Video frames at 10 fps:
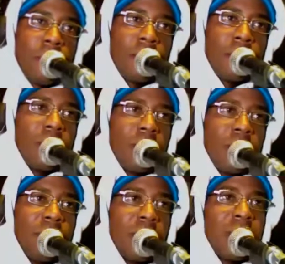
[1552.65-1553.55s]
I mean,
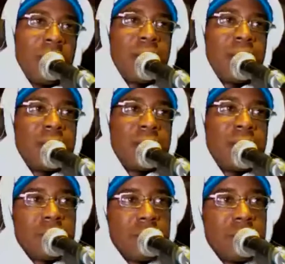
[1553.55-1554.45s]
a lot of these
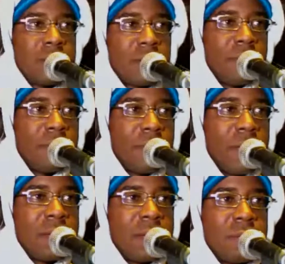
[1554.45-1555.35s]
kids have had
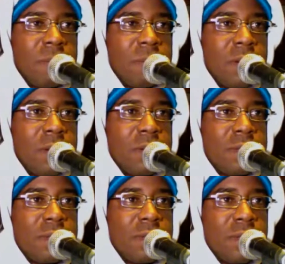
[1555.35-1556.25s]

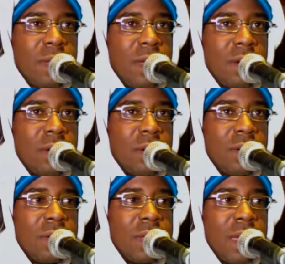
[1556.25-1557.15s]
experiences at an
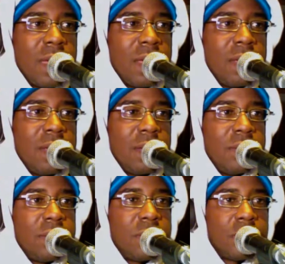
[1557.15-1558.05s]
early
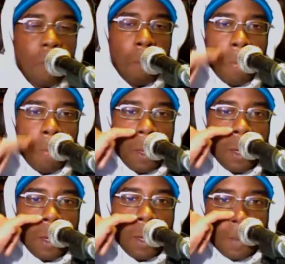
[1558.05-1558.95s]
age,
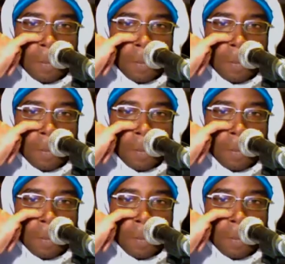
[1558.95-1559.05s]
um,